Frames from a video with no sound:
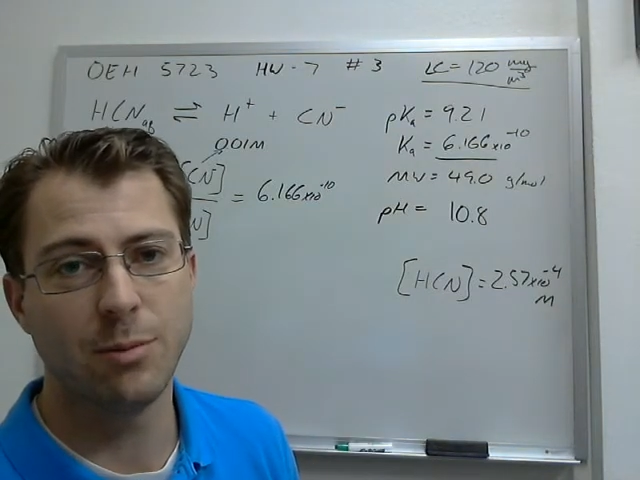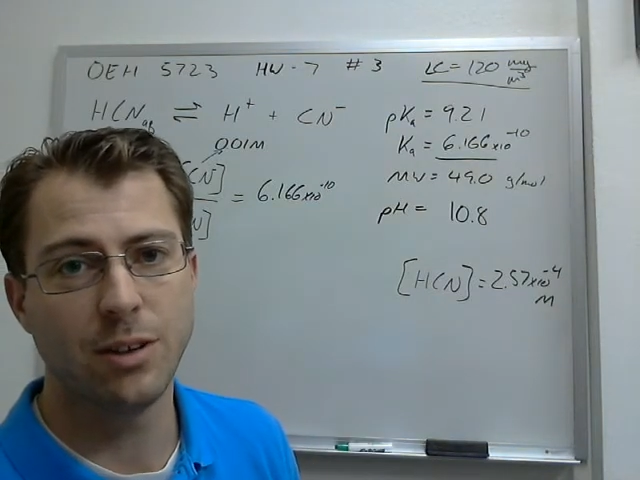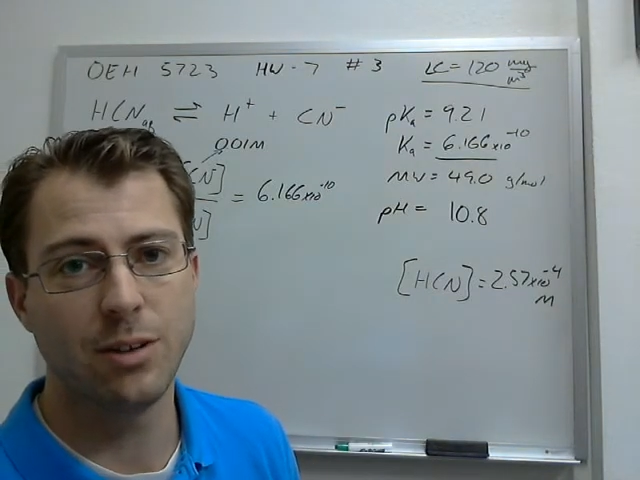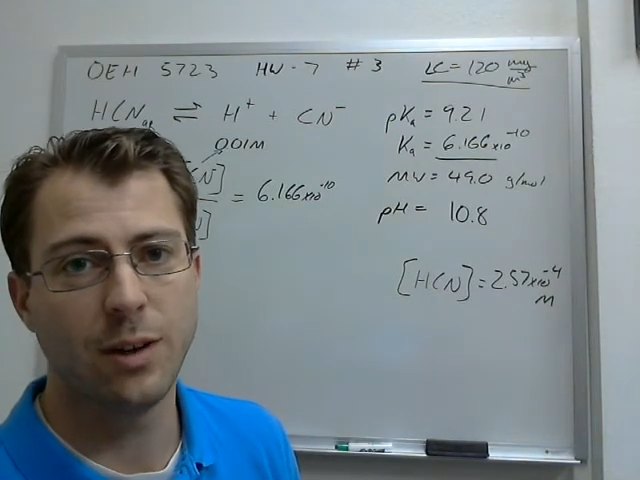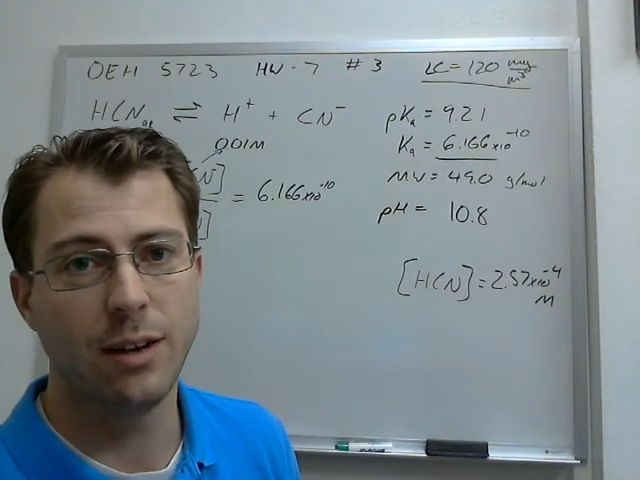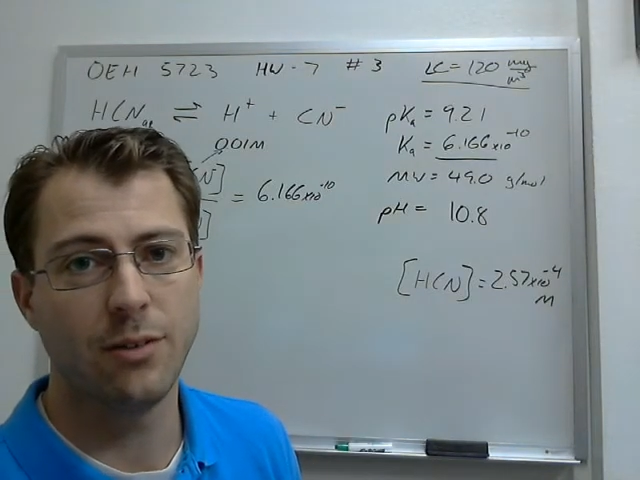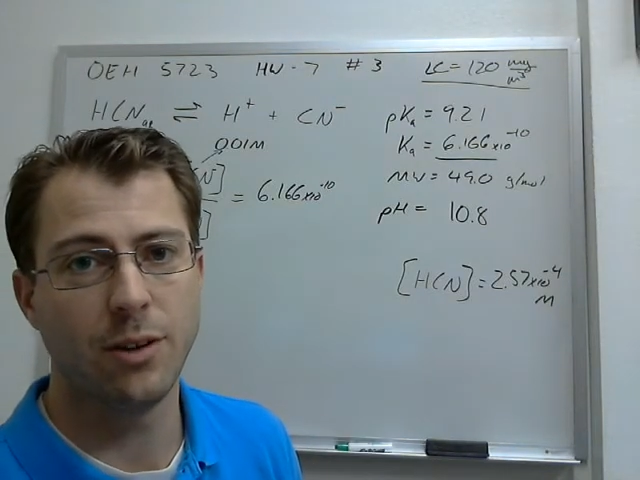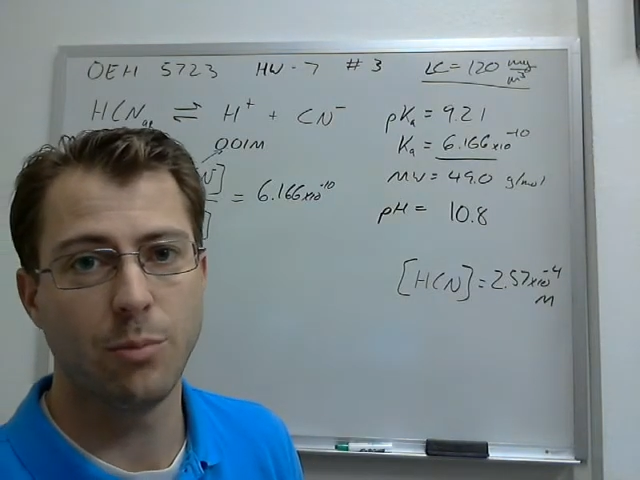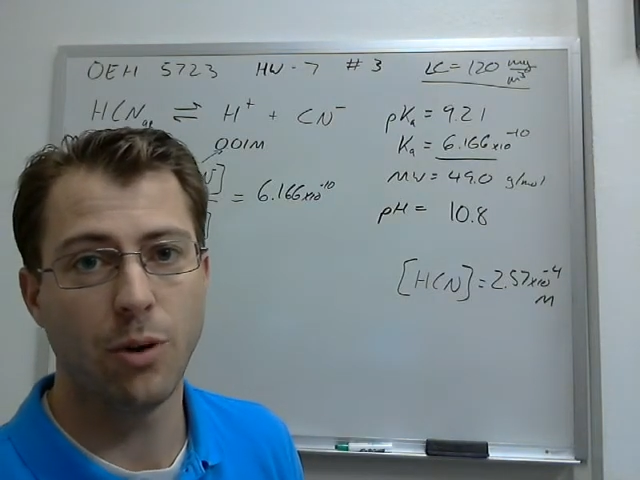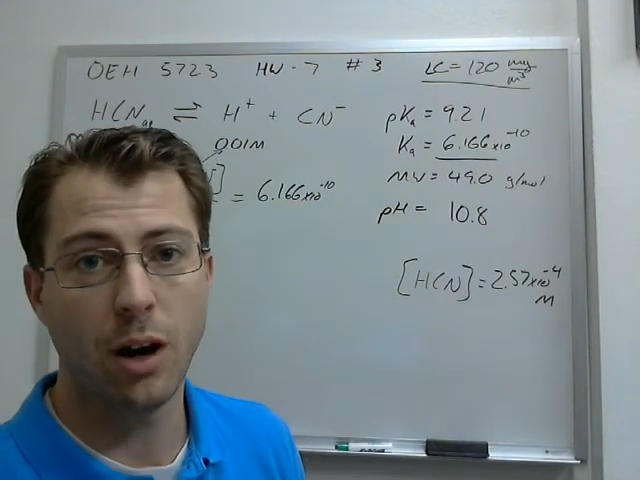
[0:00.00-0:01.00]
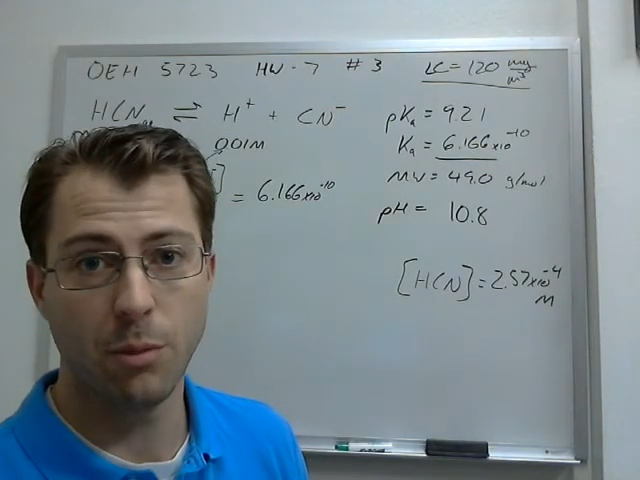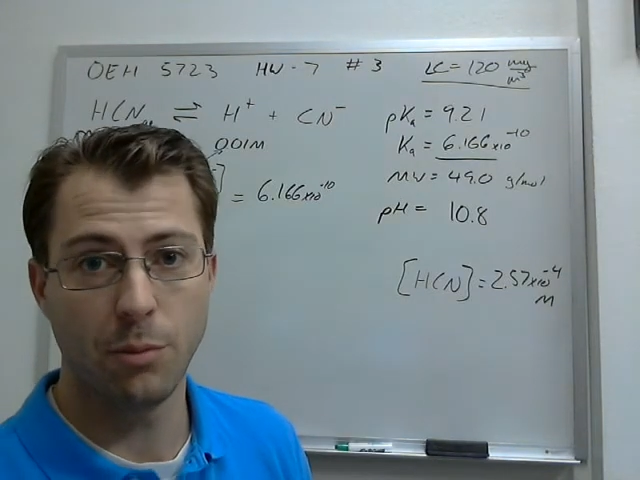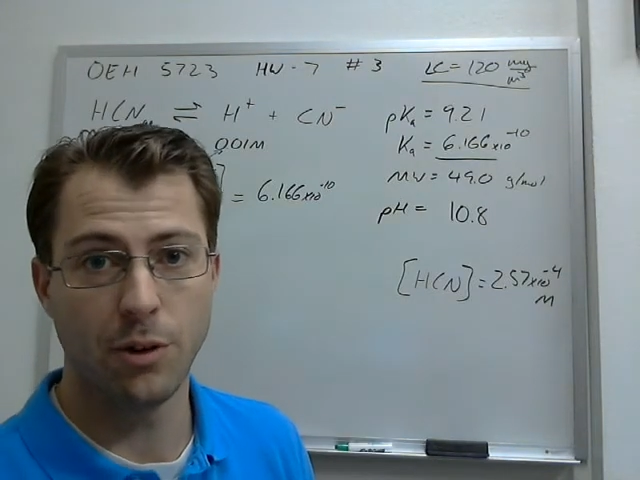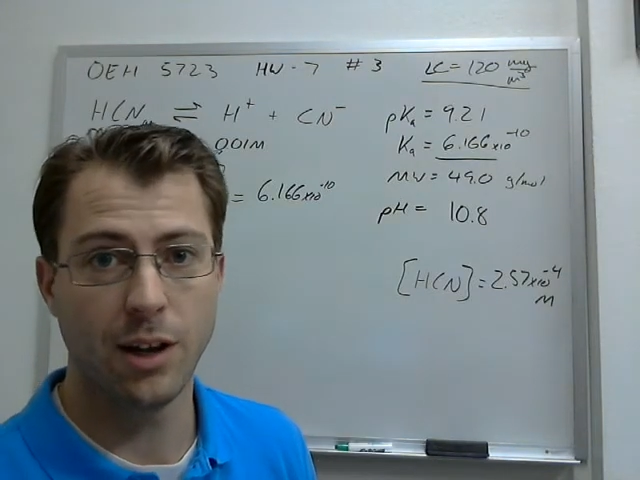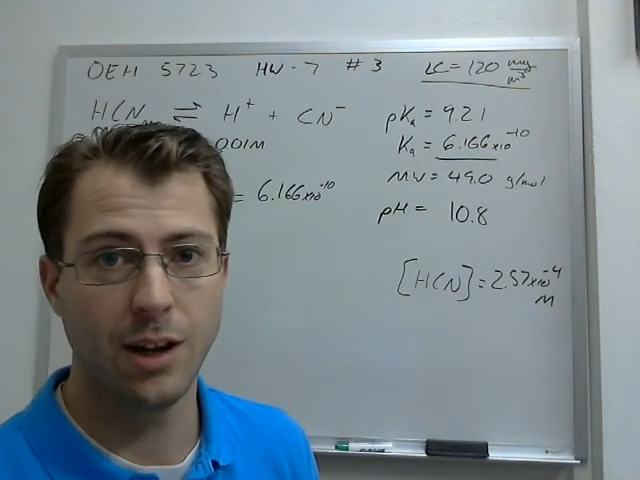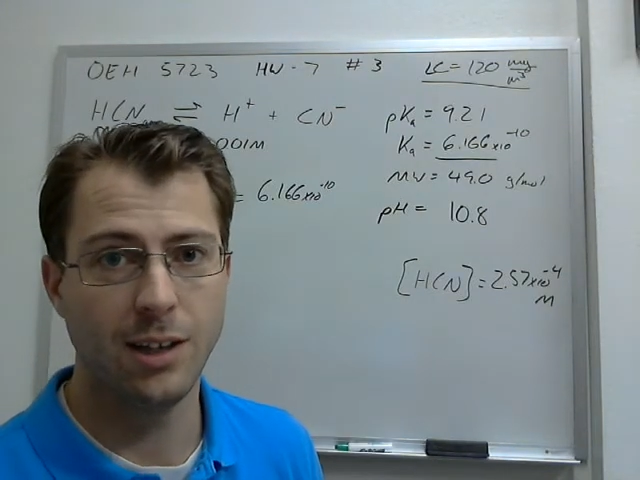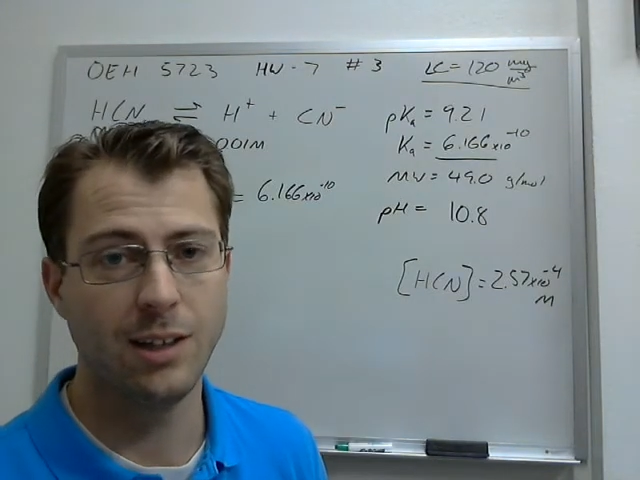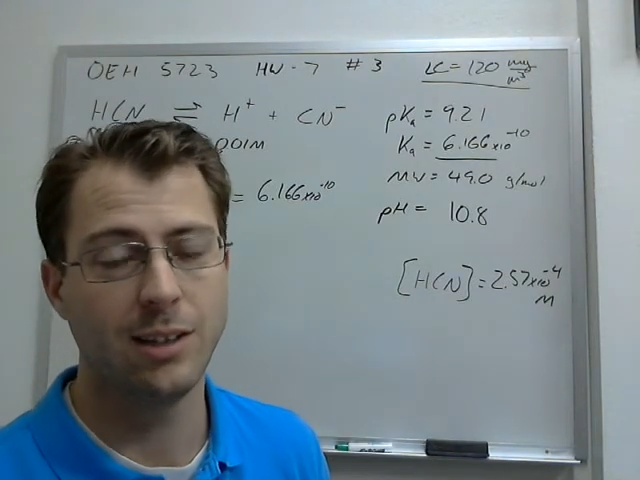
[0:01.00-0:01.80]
whether you have a problem or not in